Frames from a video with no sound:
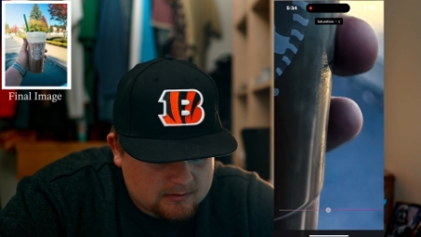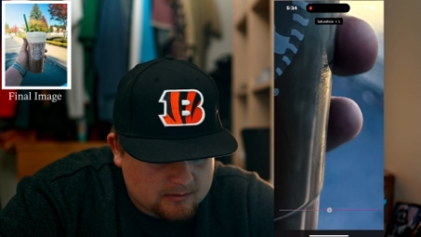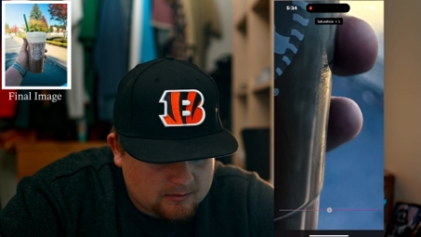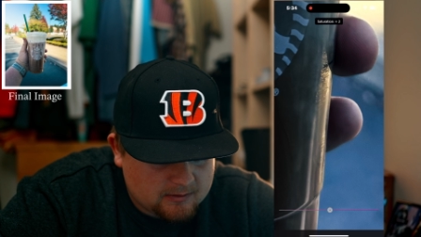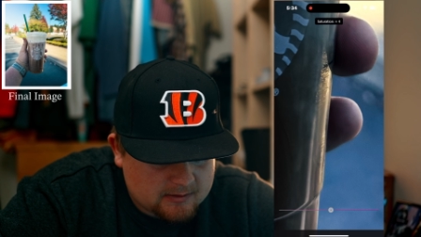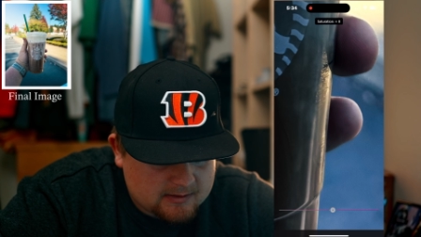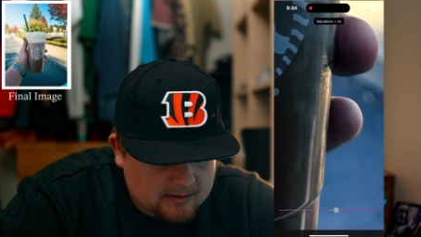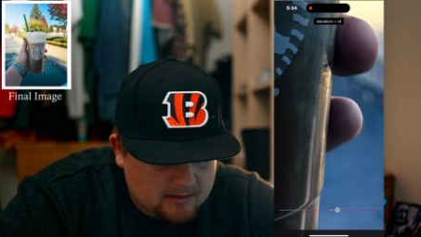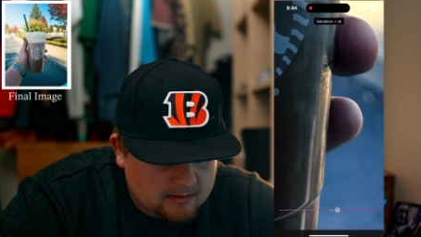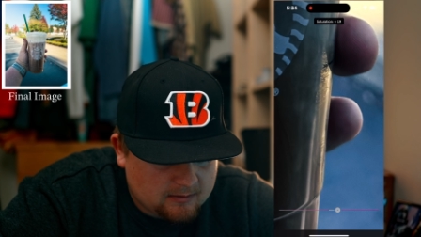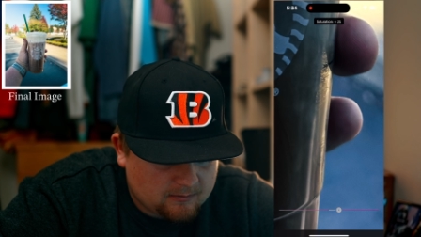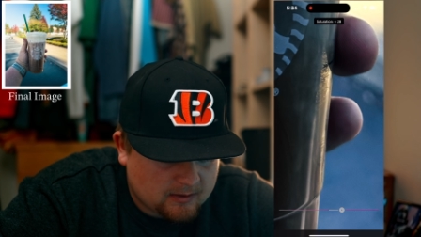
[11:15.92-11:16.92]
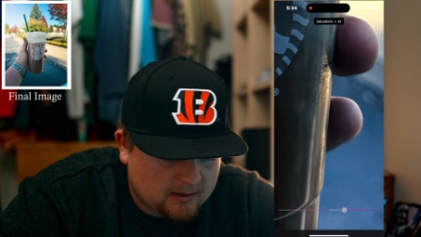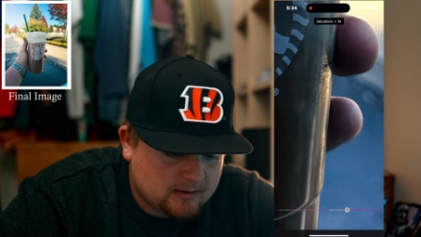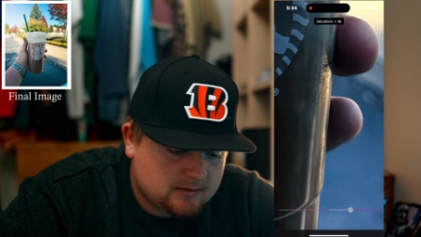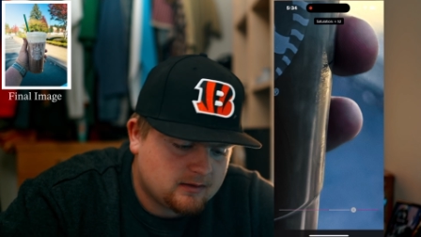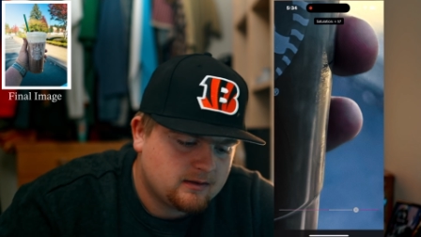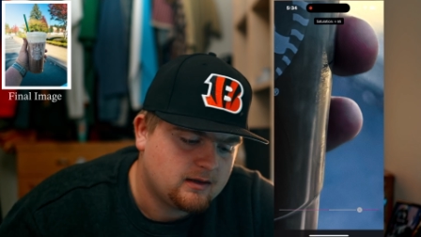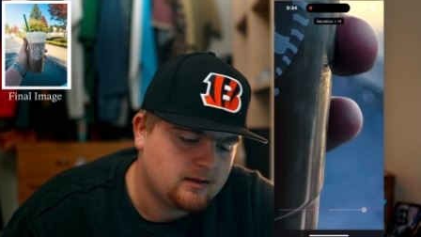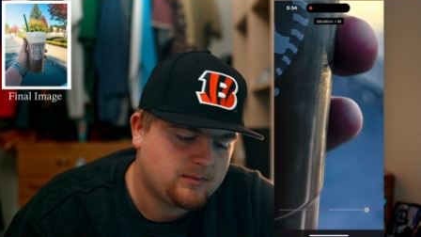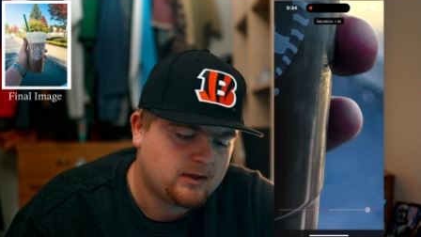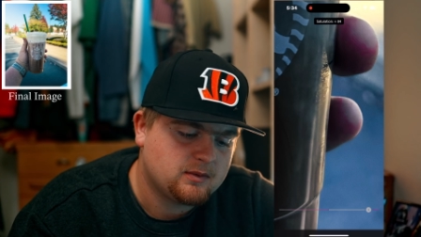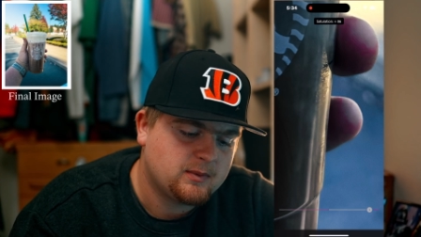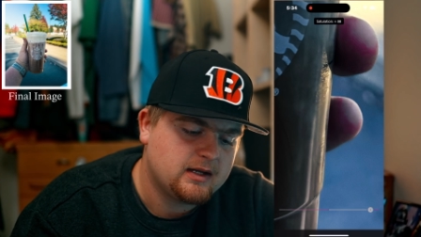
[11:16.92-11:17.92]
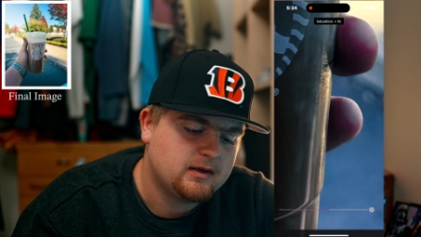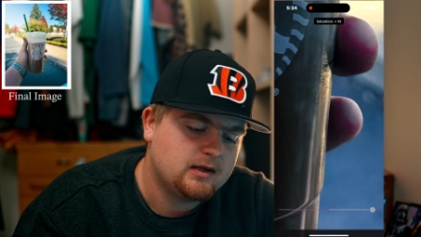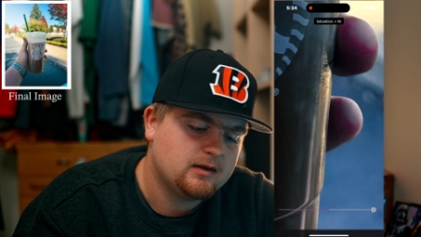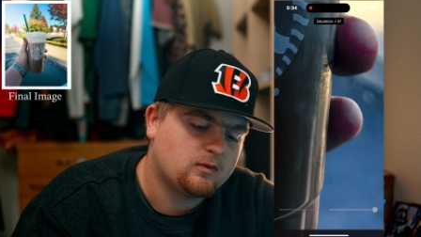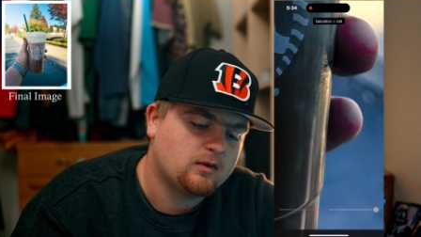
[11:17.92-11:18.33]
So you can see when I turn it up all the way,